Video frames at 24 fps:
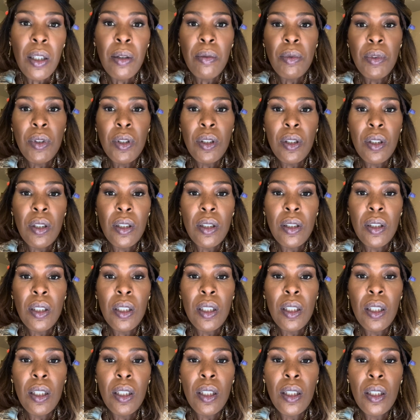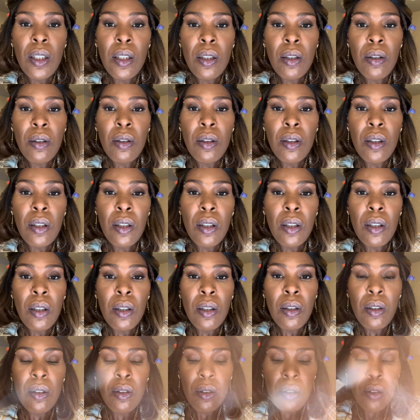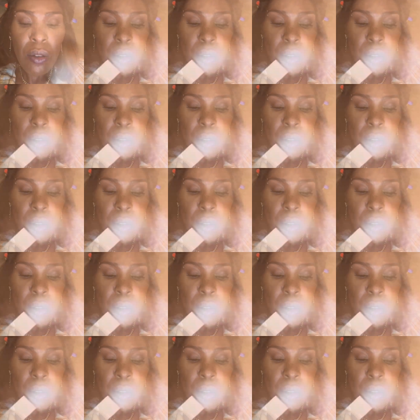Just gonna take a little.